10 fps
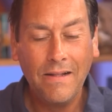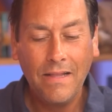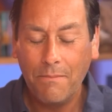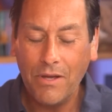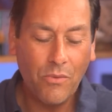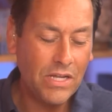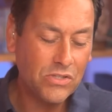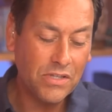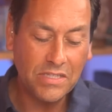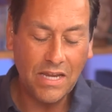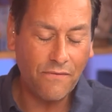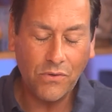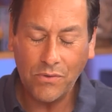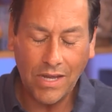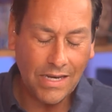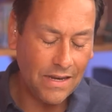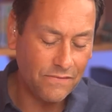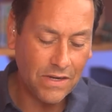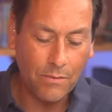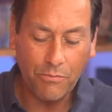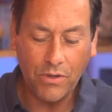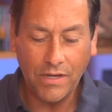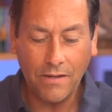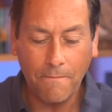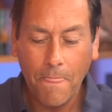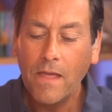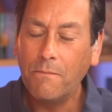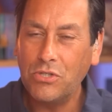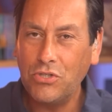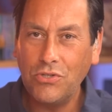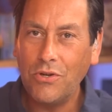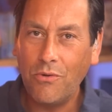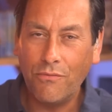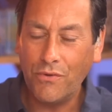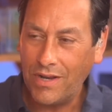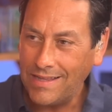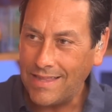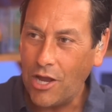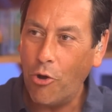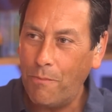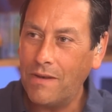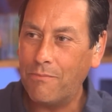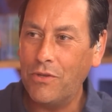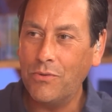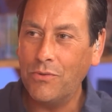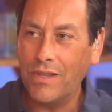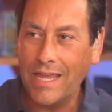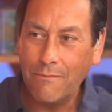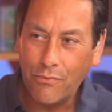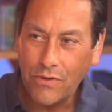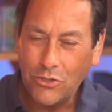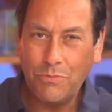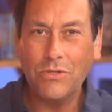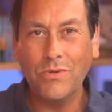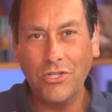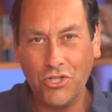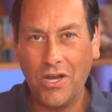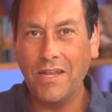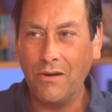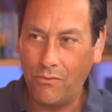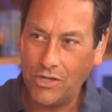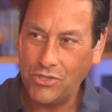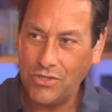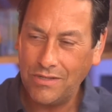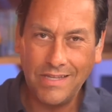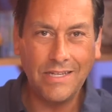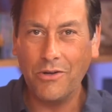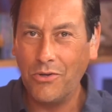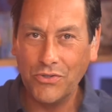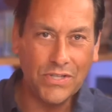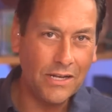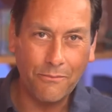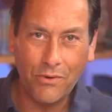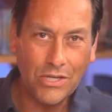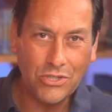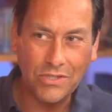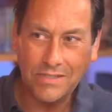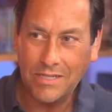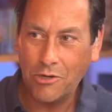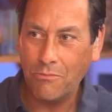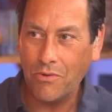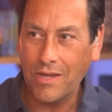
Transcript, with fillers: By the way, I saw this afternoon, I didn't have time to put it in, but did you know overnight they opened up the new land bridge between China and Russia? They did a whole celebration ceremony.